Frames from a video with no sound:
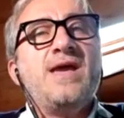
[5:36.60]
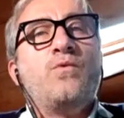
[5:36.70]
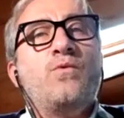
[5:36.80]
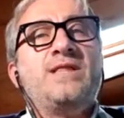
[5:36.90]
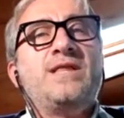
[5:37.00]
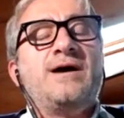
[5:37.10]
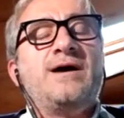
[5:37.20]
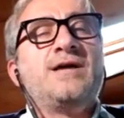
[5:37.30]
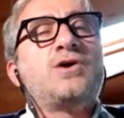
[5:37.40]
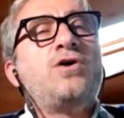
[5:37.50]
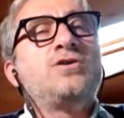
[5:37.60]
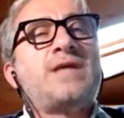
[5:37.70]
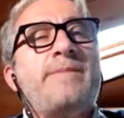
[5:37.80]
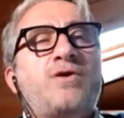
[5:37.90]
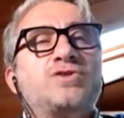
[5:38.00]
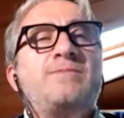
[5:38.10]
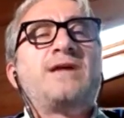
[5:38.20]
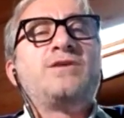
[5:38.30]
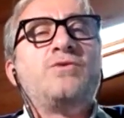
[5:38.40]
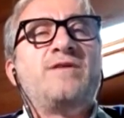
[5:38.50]
with the concept of
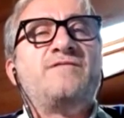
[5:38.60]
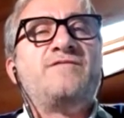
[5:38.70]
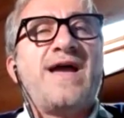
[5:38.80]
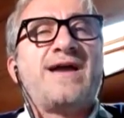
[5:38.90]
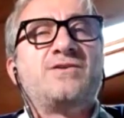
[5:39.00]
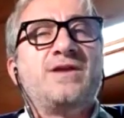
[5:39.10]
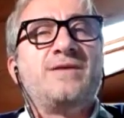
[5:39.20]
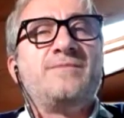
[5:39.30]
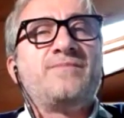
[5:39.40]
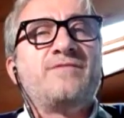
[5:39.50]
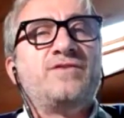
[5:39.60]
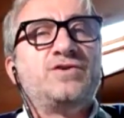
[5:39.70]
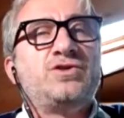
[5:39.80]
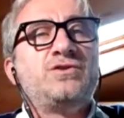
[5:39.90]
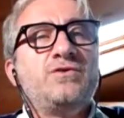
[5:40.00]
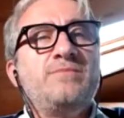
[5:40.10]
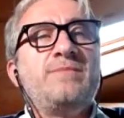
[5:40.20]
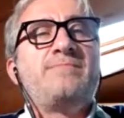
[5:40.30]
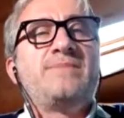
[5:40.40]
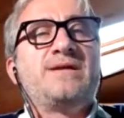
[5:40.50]
smart human factory. For sure, do you
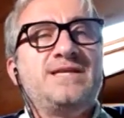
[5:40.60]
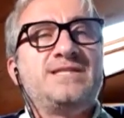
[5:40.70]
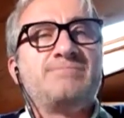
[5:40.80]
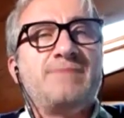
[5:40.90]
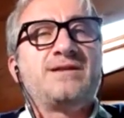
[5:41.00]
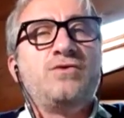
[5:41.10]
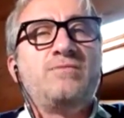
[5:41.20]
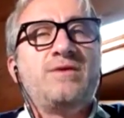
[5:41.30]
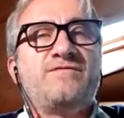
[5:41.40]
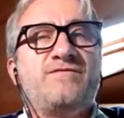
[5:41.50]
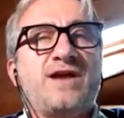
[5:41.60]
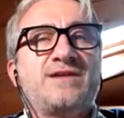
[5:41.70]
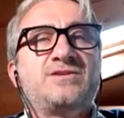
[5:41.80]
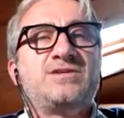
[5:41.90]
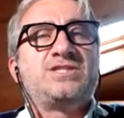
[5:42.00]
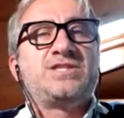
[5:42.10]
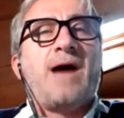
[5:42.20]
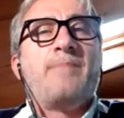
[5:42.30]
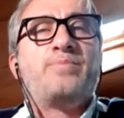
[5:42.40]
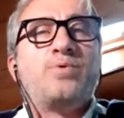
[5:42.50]
remember this smart human factories
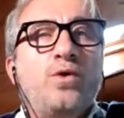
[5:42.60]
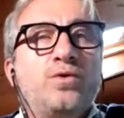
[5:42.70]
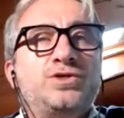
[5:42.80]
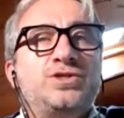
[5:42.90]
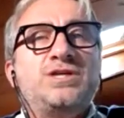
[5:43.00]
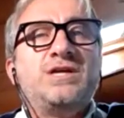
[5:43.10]
approach?